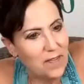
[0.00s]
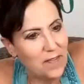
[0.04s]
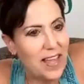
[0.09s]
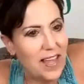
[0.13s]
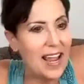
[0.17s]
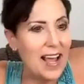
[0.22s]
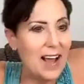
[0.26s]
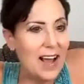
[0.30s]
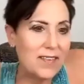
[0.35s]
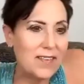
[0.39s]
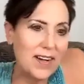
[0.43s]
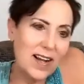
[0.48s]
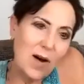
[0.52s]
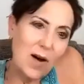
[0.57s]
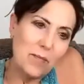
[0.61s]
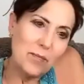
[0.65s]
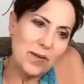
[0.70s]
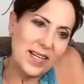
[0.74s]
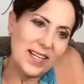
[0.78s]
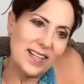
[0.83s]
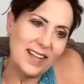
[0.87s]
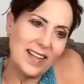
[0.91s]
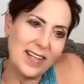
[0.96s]
they have a
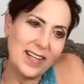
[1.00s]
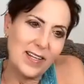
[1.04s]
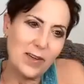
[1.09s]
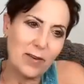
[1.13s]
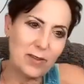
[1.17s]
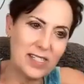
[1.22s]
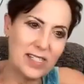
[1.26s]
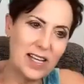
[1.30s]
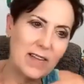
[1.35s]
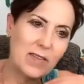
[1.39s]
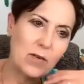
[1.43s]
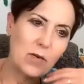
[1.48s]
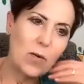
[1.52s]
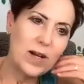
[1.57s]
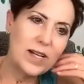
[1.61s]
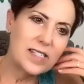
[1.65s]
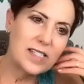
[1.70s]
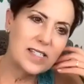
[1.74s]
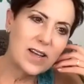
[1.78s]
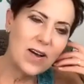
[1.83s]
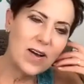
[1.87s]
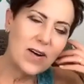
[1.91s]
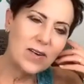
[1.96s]
company like yours on the
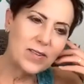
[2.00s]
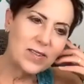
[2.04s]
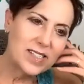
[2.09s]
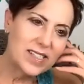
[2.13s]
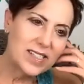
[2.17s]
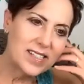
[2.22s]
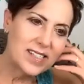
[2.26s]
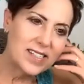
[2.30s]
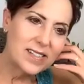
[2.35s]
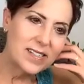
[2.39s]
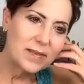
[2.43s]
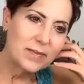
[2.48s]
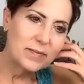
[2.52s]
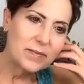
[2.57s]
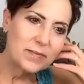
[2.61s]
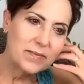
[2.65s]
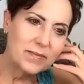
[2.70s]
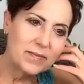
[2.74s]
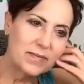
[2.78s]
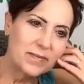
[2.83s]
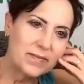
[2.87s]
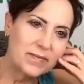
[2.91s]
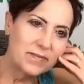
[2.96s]
West Coast
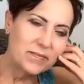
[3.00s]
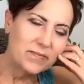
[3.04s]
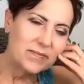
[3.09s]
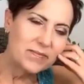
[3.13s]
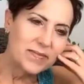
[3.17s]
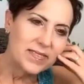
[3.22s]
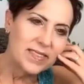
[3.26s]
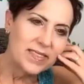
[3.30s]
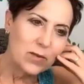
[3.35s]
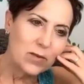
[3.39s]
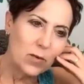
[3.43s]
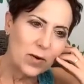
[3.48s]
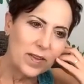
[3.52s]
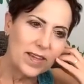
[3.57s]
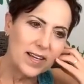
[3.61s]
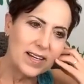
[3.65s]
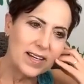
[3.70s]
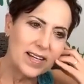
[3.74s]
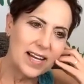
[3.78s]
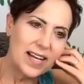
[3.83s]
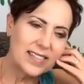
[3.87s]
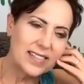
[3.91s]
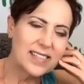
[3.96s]
where
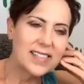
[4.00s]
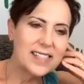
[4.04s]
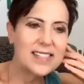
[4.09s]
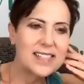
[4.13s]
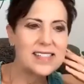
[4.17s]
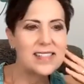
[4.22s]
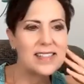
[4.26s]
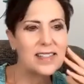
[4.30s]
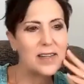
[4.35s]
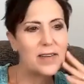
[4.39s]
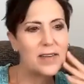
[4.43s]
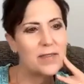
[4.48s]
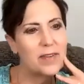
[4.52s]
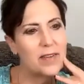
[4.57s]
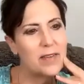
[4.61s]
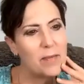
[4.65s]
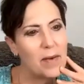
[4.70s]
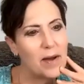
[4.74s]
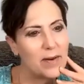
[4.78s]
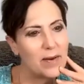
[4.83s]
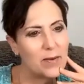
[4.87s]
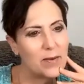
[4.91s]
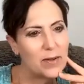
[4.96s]
they actually deliver the
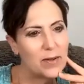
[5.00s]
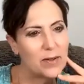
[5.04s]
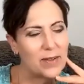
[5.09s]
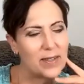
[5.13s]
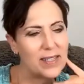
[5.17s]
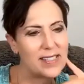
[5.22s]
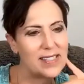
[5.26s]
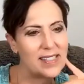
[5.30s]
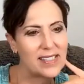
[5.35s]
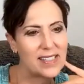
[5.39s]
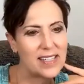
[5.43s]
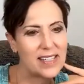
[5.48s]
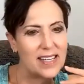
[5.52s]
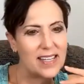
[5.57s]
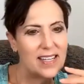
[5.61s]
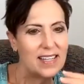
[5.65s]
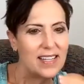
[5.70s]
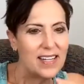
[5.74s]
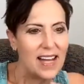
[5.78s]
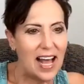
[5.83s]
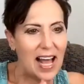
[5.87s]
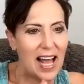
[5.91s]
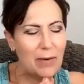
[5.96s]
microgreens.
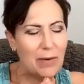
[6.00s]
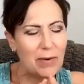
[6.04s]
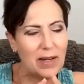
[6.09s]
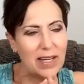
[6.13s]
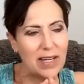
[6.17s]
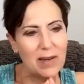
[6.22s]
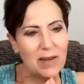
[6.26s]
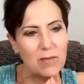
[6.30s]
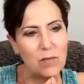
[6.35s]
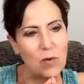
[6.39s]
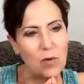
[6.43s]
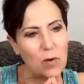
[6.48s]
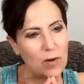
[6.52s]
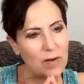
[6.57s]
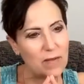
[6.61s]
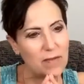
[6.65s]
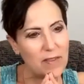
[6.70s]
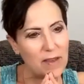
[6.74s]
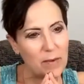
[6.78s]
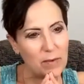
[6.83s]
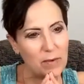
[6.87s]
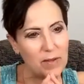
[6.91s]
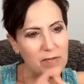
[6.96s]
I would eat more
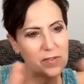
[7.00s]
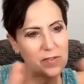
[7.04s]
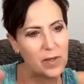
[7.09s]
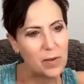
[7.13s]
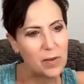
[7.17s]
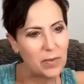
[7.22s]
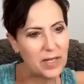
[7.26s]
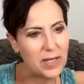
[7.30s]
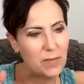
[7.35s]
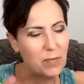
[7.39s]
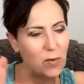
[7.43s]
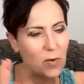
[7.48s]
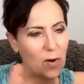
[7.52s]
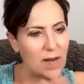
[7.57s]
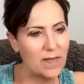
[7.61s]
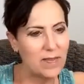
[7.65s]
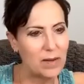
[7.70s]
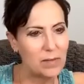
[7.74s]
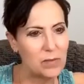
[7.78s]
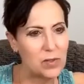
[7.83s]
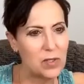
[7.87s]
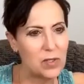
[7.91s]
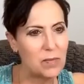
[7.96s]
of them if somebody
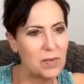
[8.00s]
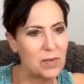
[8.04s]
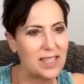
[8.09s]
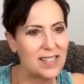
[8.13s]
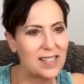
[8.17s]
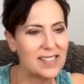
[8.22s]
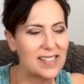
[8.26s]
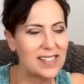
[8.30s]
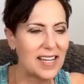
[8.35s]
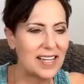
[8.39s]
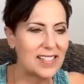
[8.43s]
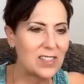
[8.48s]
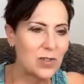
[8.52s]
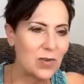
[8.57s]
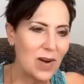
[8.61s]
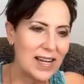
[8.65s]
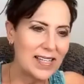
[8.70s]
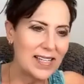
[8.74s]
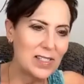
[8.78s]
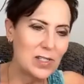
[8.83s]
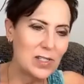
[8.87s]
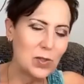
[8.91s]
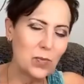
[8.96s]
brought them to me, because I
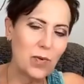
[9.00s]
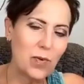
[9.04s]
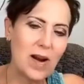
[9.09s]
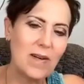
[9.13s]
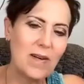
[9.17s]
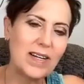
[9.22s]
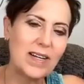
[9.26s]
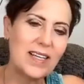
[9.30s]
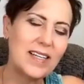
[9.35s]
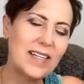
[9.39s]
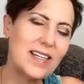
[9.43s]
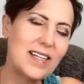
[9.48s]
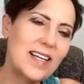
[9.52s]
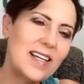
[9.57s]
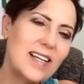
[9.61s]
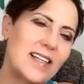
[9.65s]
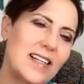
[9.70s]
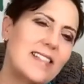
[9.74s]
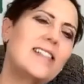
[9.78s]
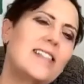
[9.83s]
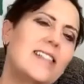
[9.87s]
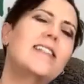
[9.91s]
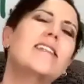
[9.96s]
tried sprouting and I
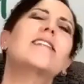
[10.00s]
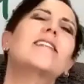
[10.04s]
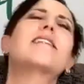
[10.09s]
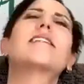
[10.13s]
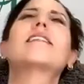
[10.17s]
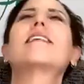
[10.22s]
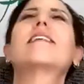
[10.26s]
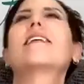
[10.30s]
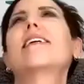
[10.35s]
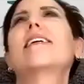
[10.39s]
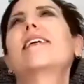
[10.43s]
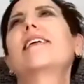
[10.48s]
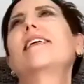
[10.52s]
got just,